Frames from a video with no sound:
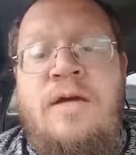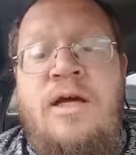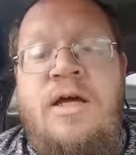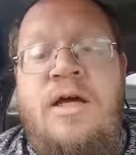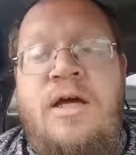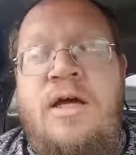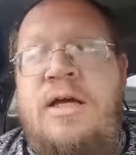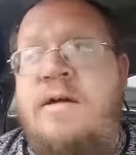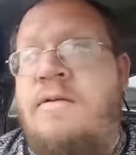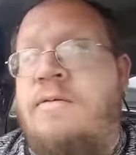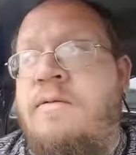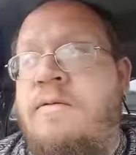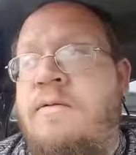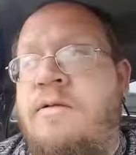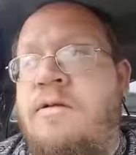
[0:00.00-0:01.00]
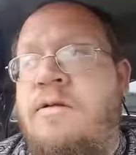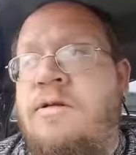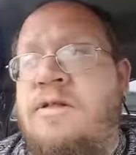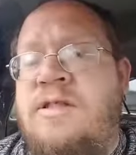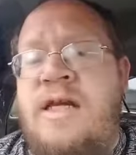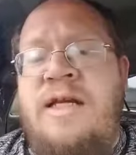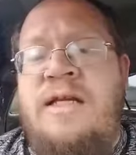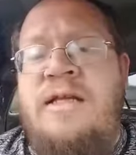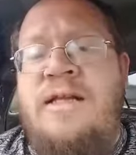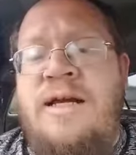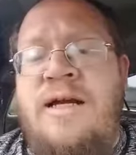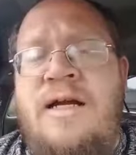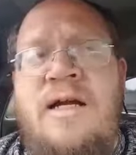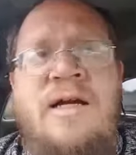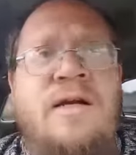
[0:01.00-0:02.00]
St.
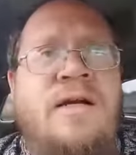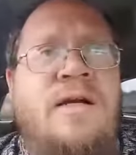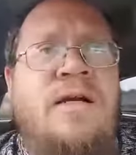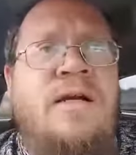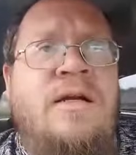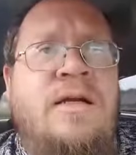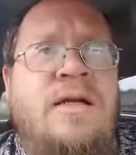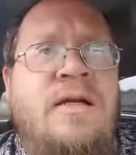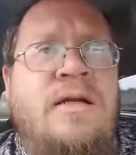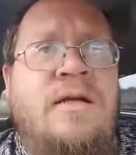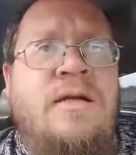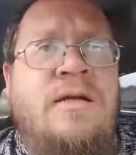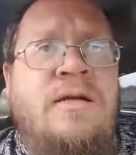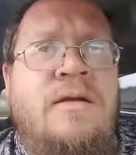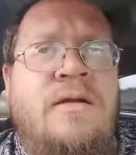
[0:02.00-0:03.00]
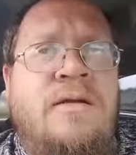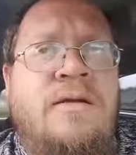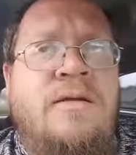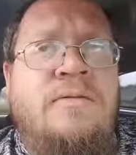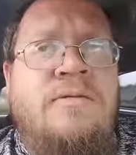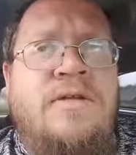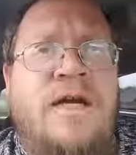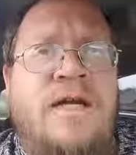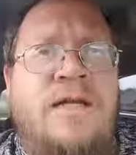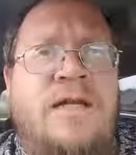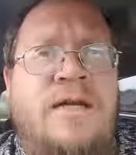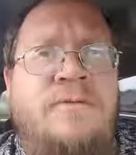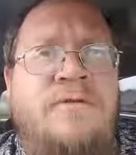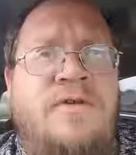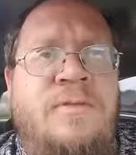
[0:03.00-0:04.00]
Clair, trying to
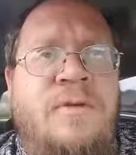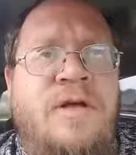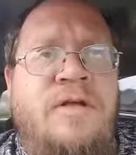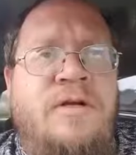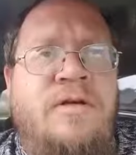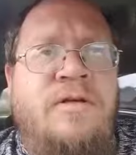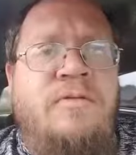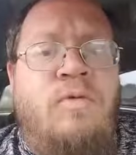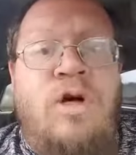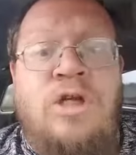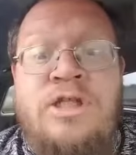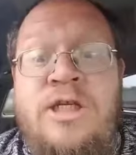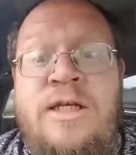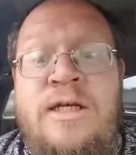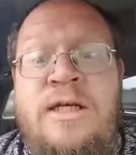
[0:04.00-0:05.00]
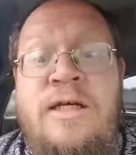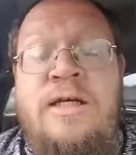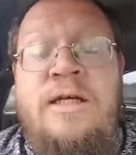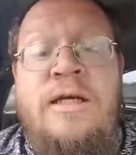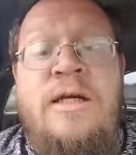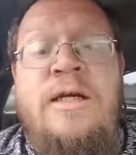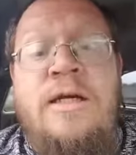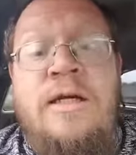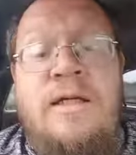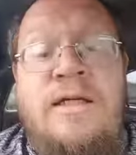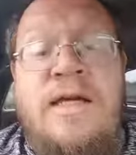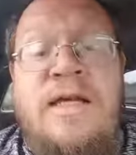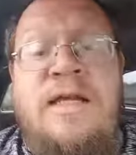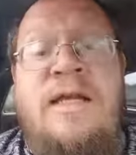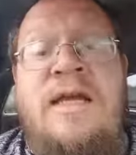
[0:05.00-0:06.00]
think of some other, Washington, it's
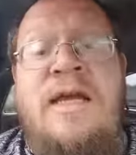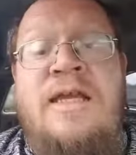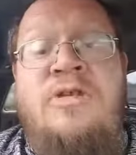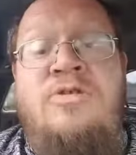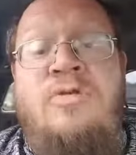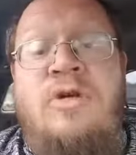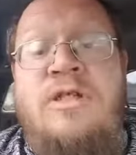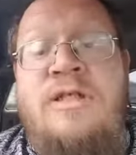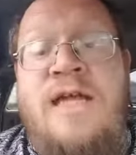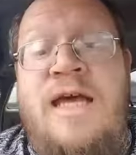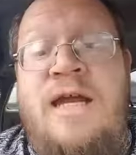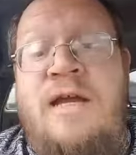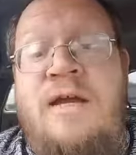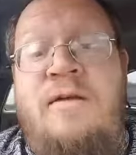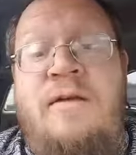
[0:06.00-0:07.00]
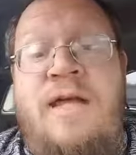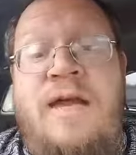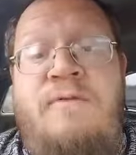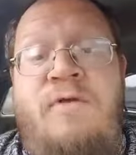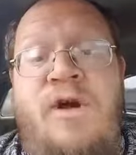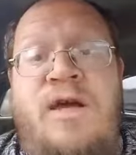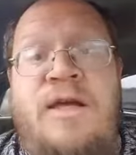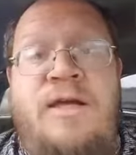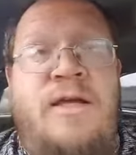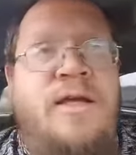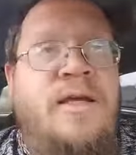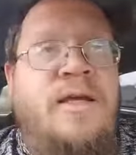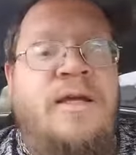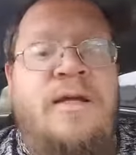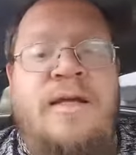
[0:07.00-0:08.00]
heading towards that way,
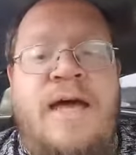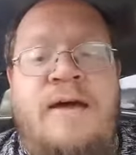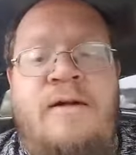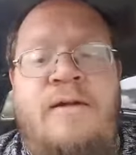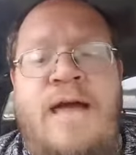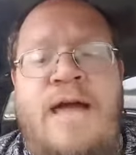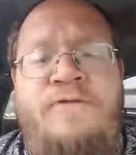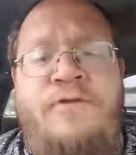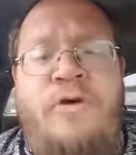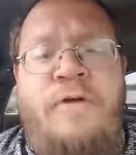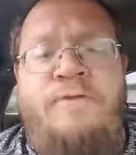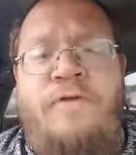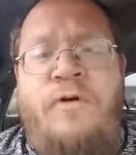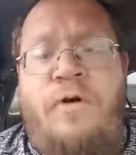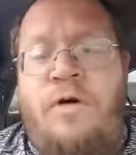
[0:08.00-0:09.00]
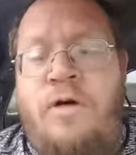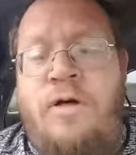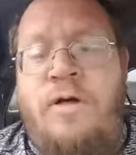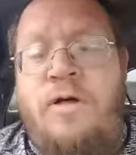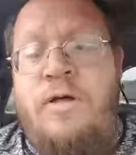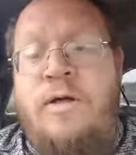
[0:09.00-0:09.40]
down I-44.